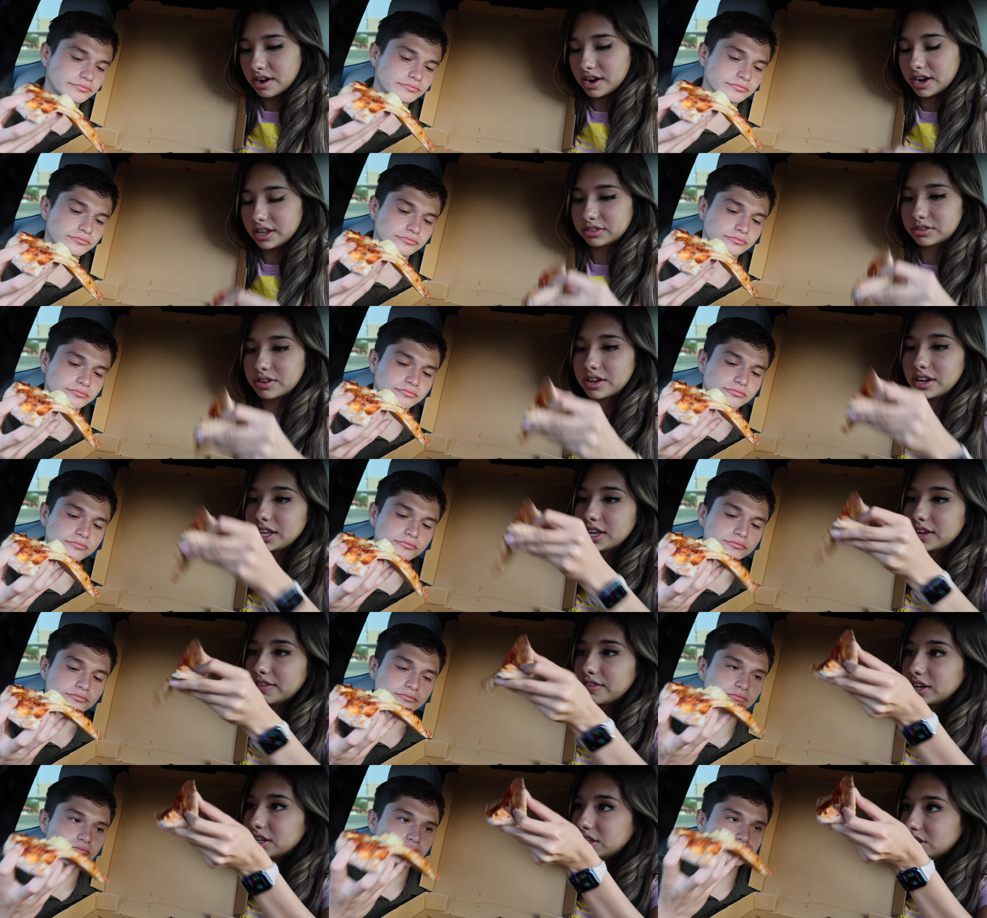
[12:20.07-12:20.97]
Speaker 1: right, let's go ahead and
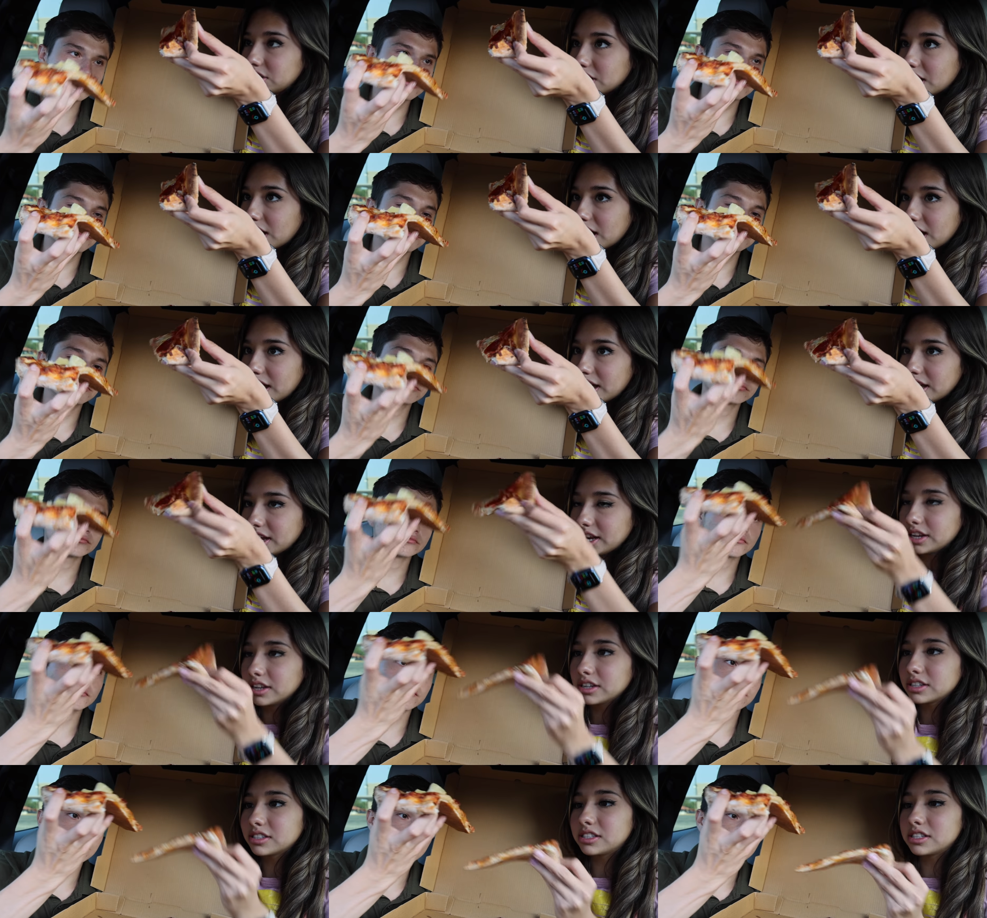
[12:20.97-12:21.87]
give it a shot.
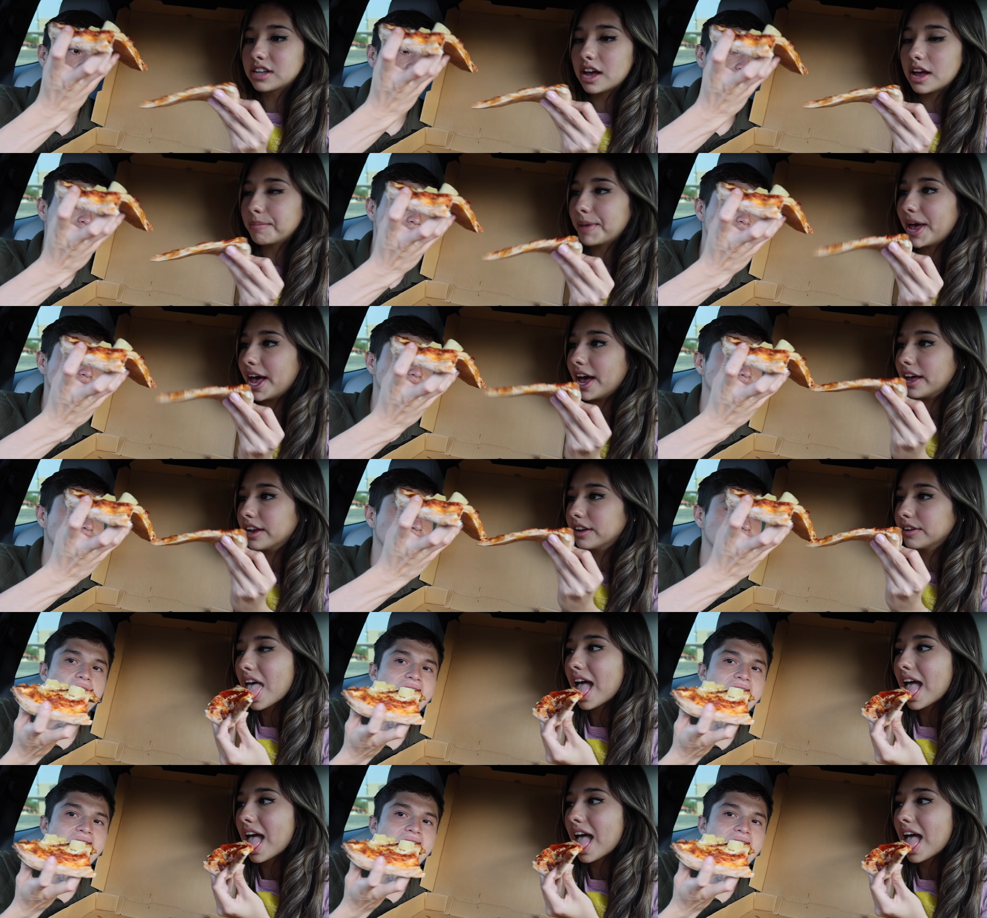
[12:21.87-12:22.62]
It looks not bad.